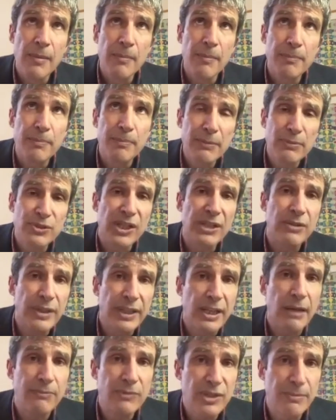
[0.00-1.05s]
People generally
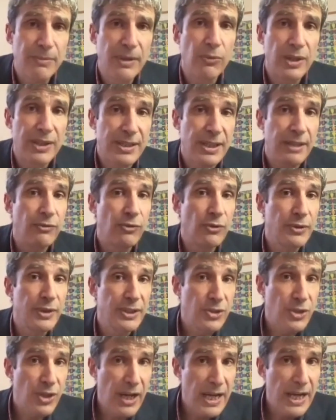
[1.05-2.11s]
come to me once they've already
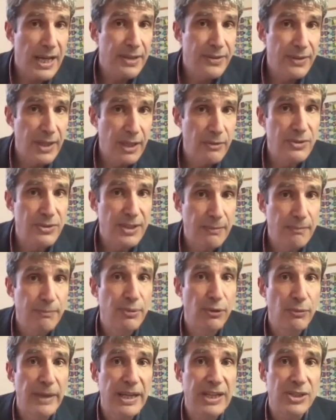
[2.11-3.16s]
tried those simple
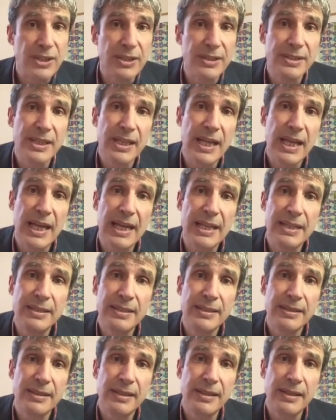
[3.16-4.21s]
measures
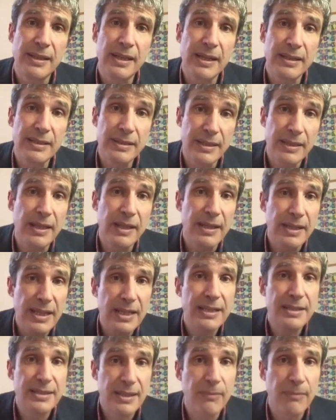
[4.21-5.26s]
and they, they
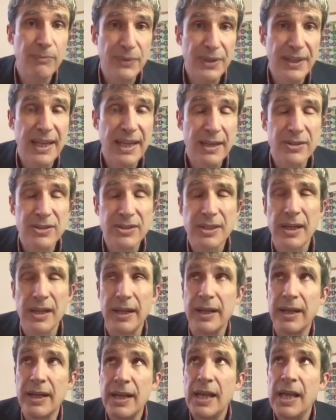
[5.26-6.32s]
need something else
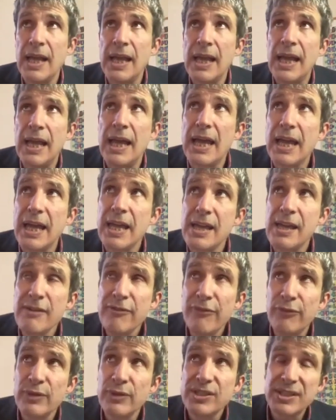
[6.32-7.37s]
done.
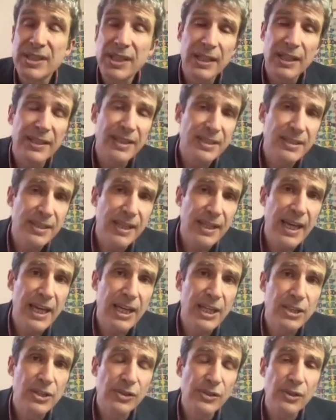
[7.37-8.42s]
If we're still at the
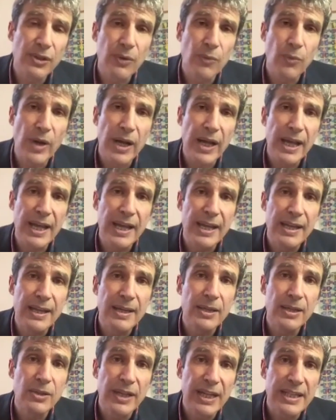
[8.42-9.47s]
stage
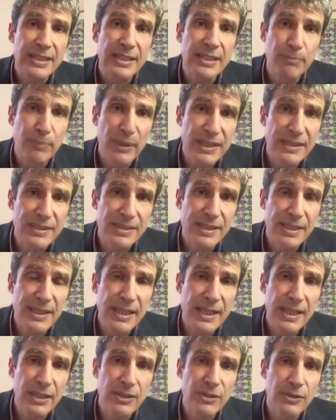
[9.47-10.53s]
where you're getting pins
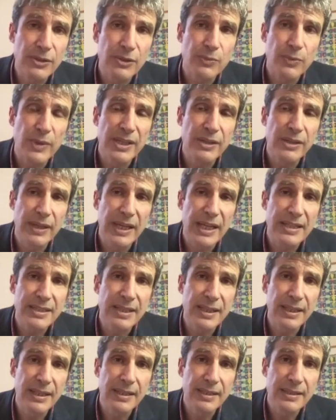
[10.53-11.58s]
and needles, where you're
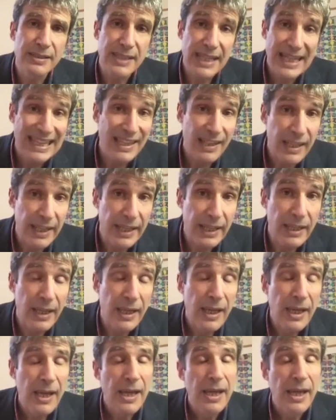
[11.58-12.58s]
getting tingling,